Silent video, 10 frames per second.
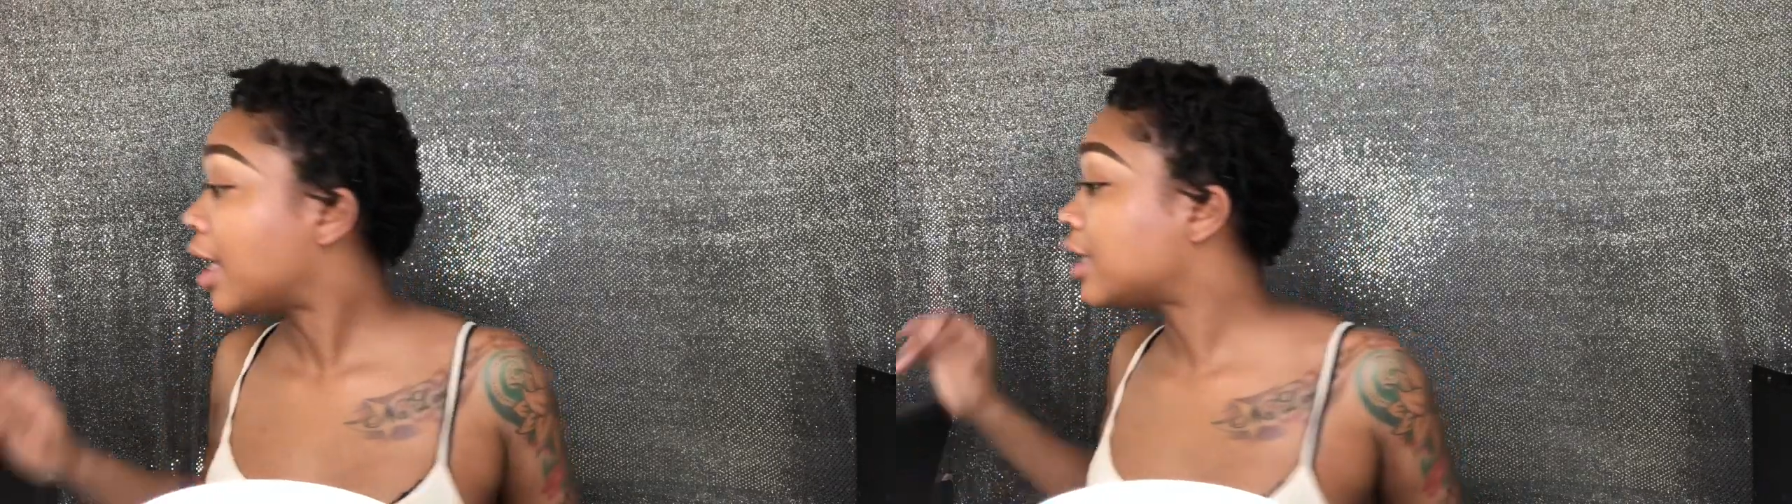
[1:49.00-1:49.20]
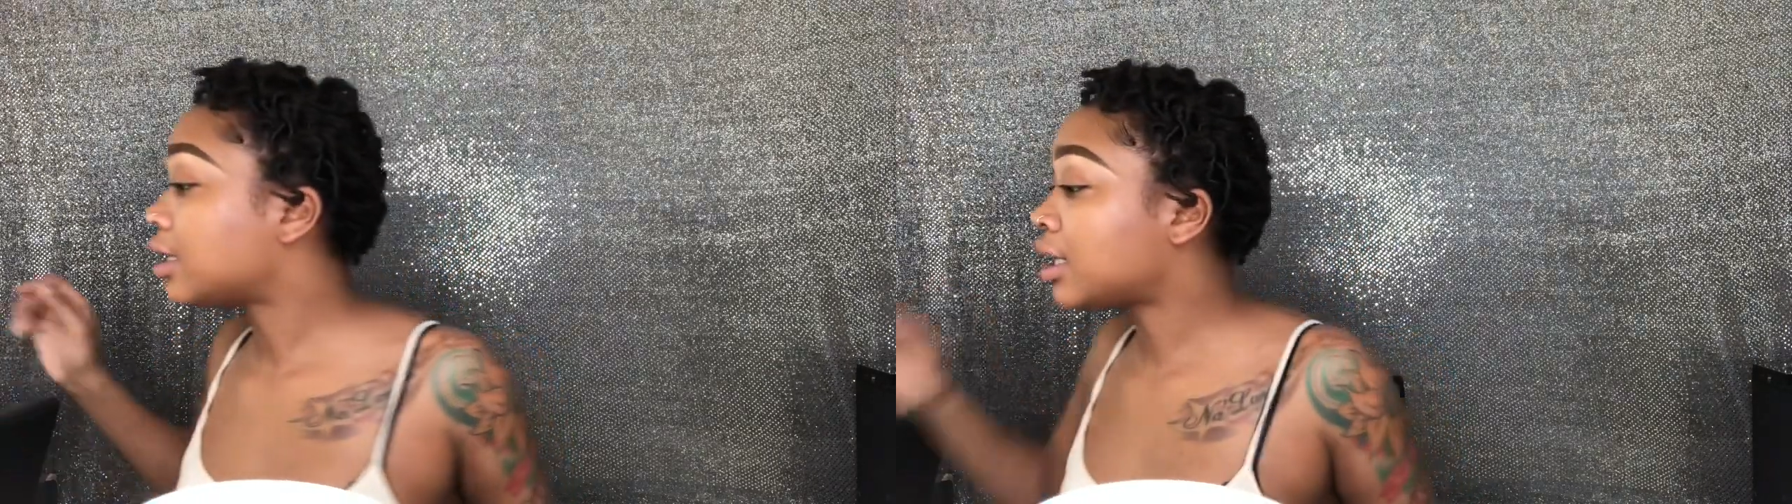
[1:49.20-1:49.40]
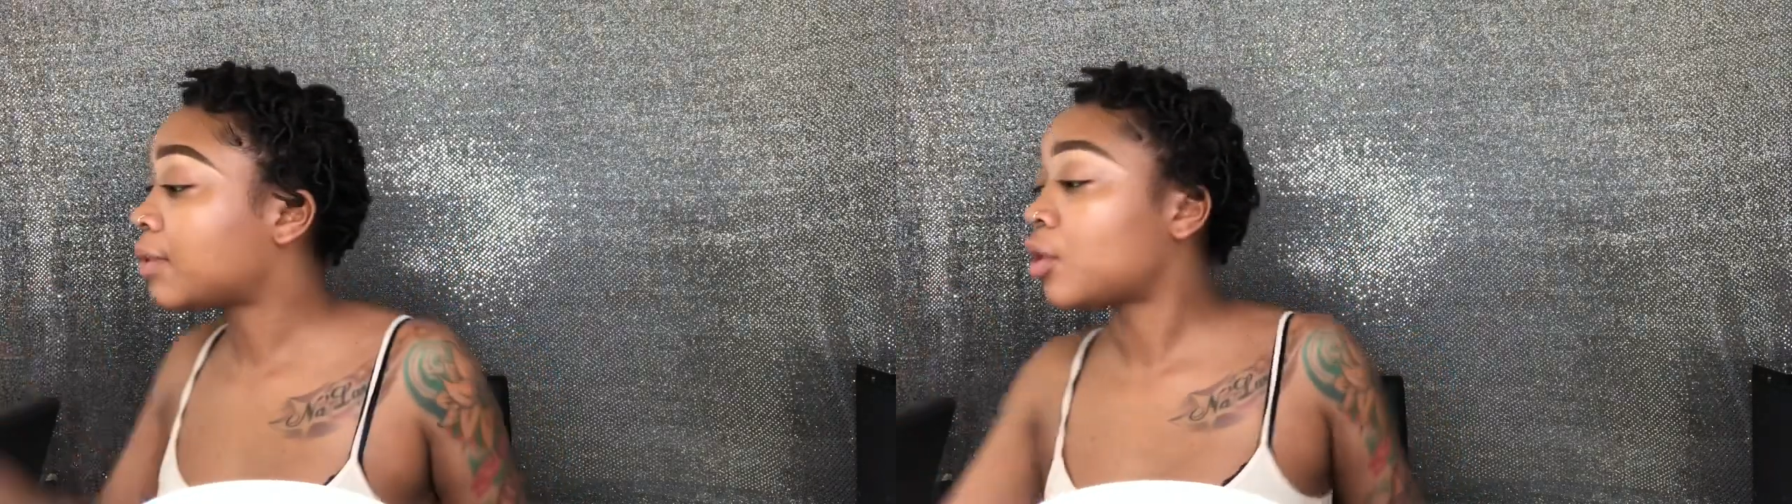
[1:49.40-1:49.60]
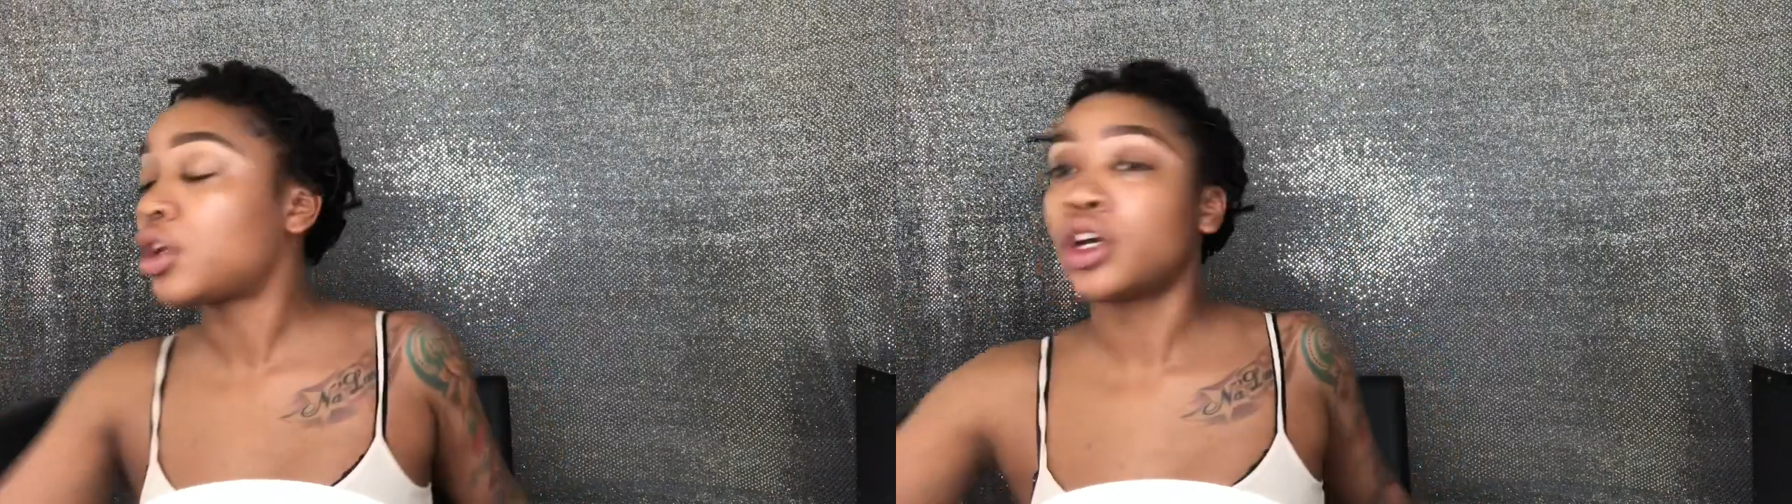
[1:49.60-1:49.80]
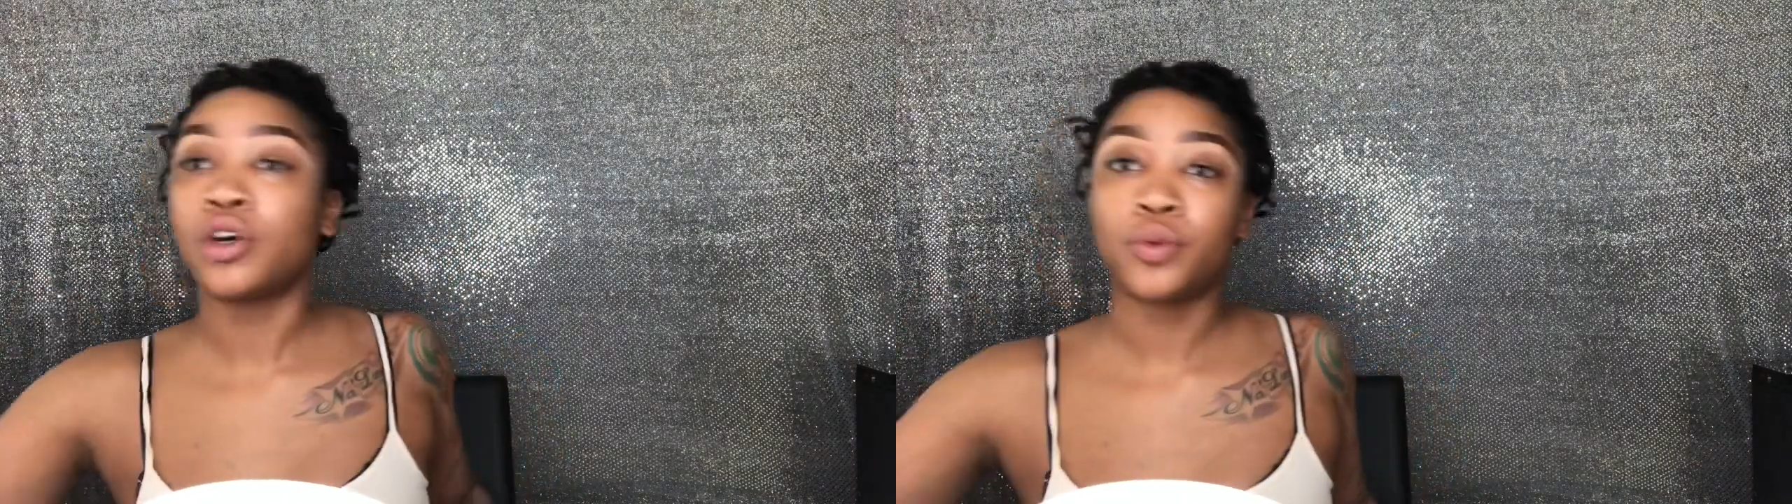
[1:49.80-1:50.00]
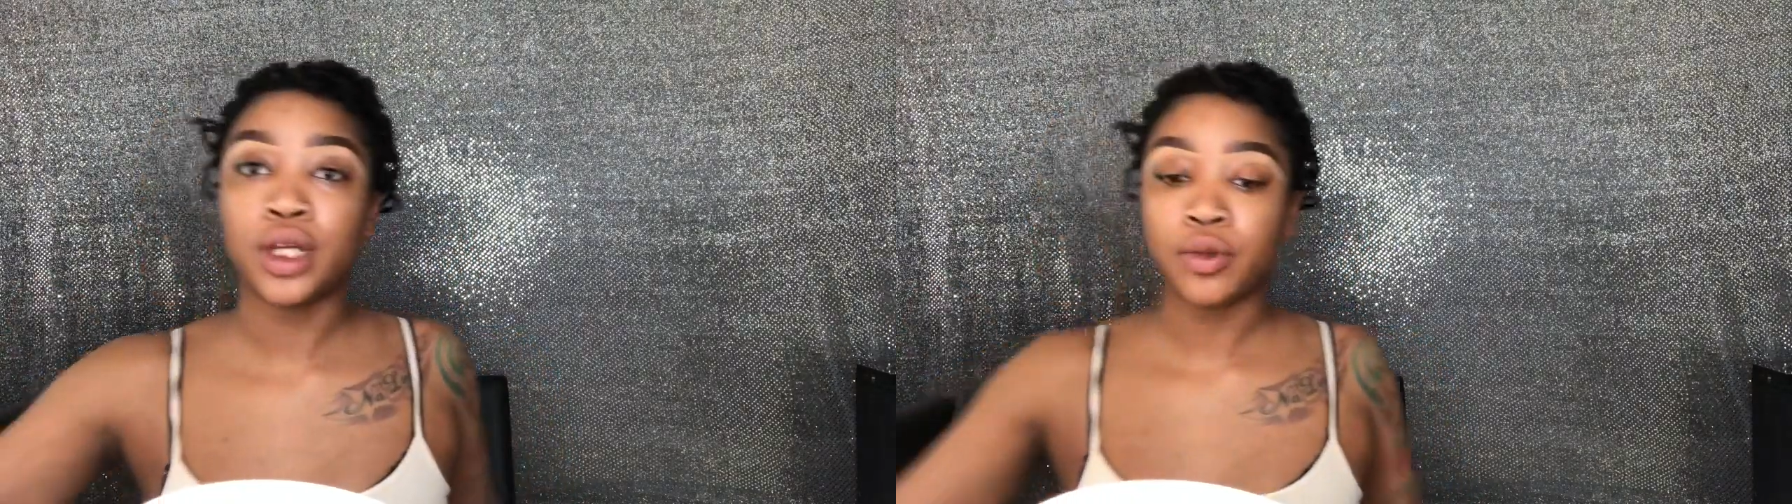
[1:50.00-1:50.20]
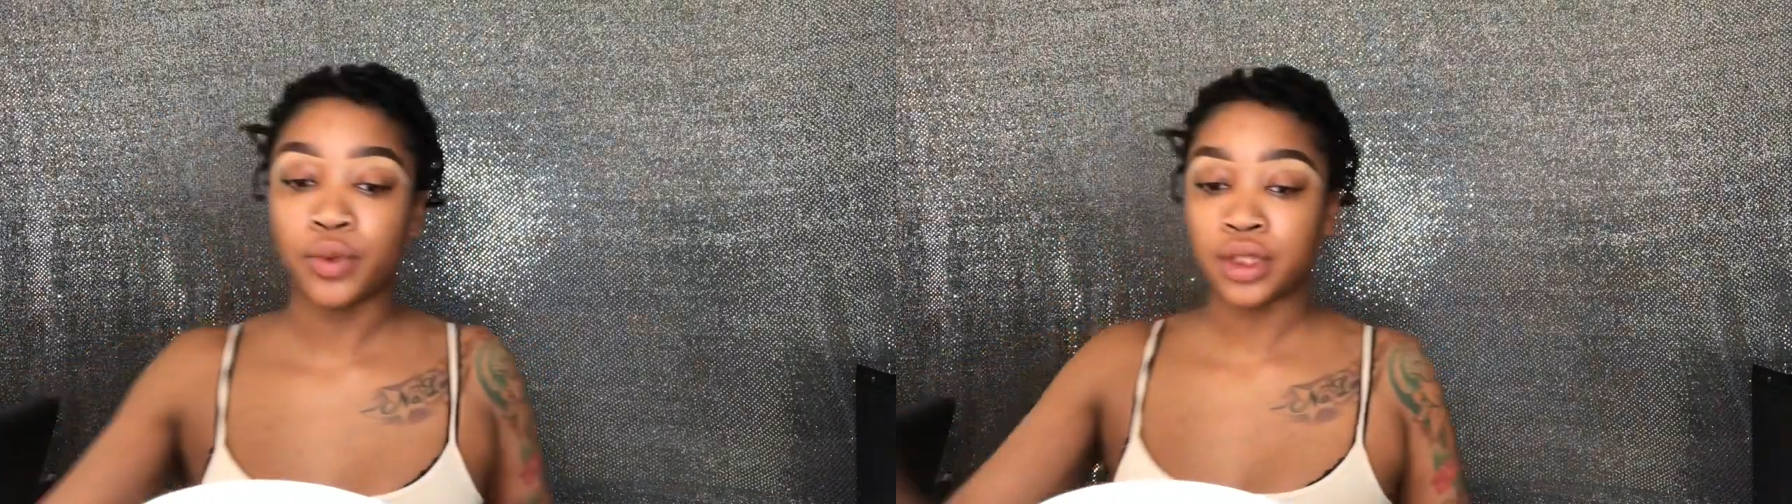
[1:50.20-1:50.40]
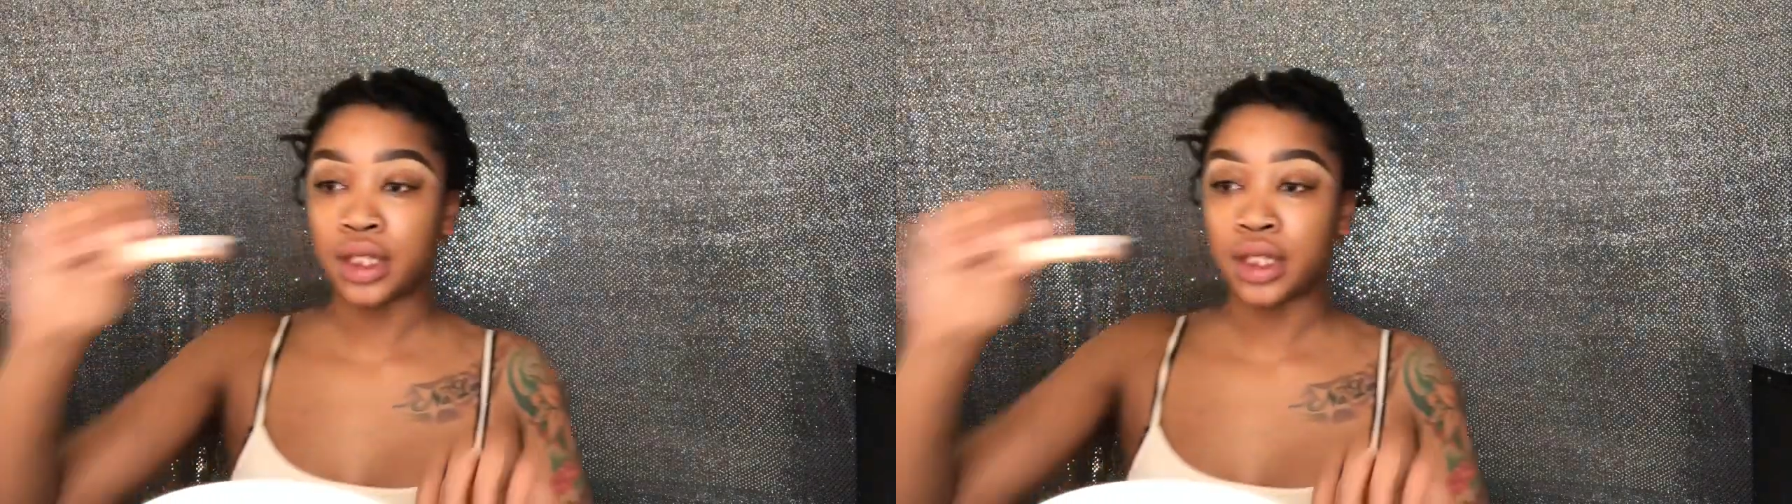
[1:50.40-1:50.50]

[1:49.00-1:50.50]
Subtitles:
And then I'm gonna go in with